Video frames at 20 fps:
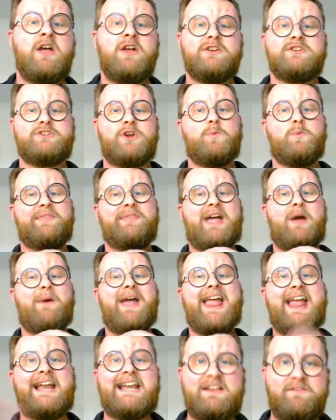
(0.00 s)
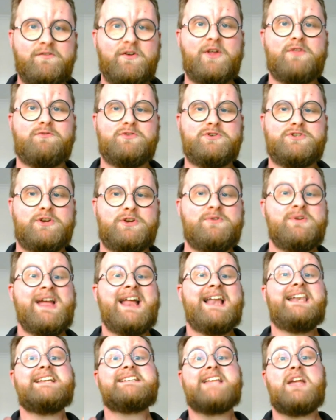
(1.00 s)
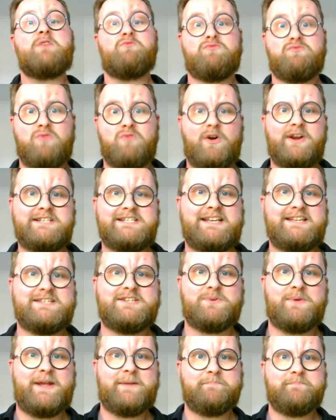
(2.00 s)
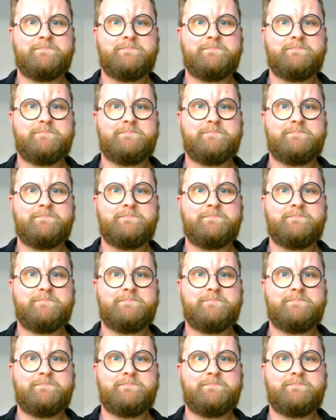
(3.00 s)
So without any further ado, let's get right into it.